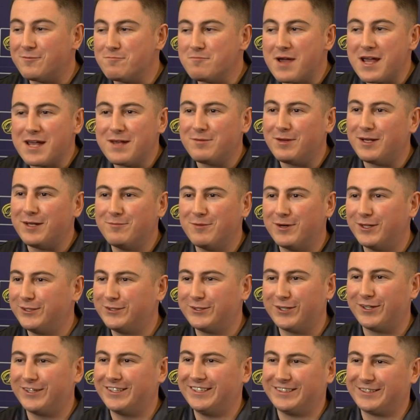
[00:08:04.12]
oh, maybe, but
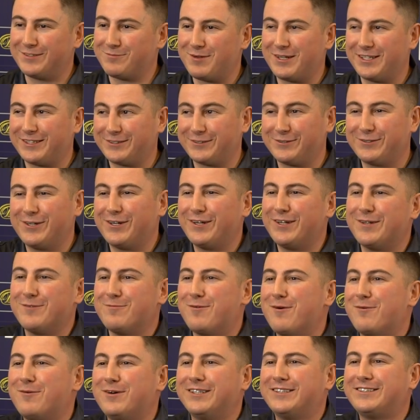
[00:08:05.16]
Johnny's a bit too good at the
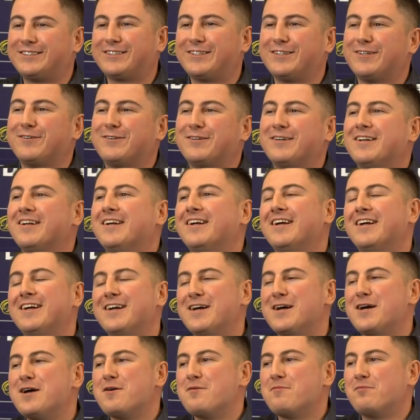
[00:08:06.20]
moment. So,
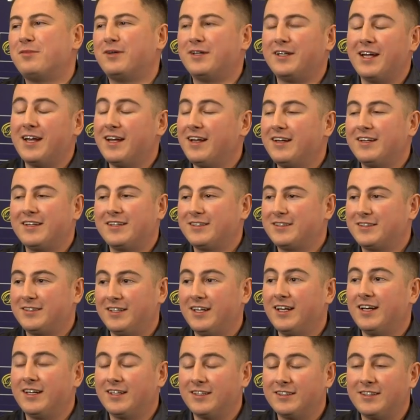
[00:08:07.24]
but
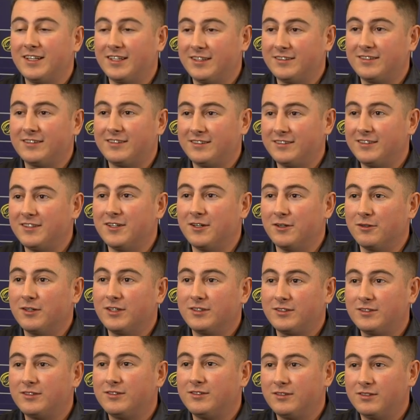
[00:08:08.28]
yeah, that, you know,
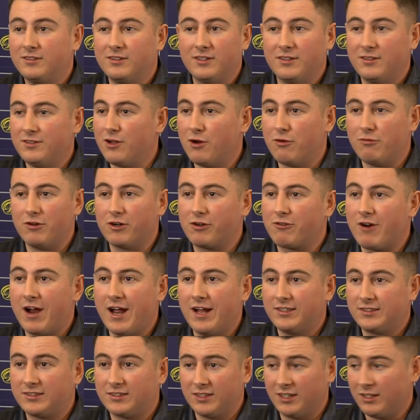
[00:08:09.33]
no
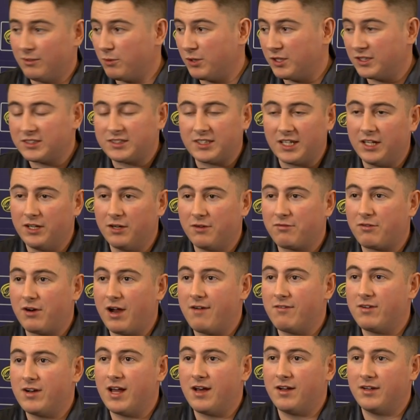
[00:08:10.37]
regrets. And I want to stay here
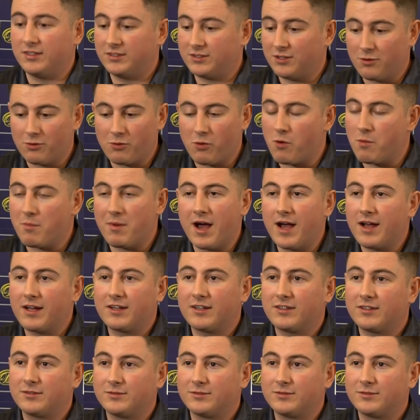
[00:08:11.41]
forever now. There's no going back.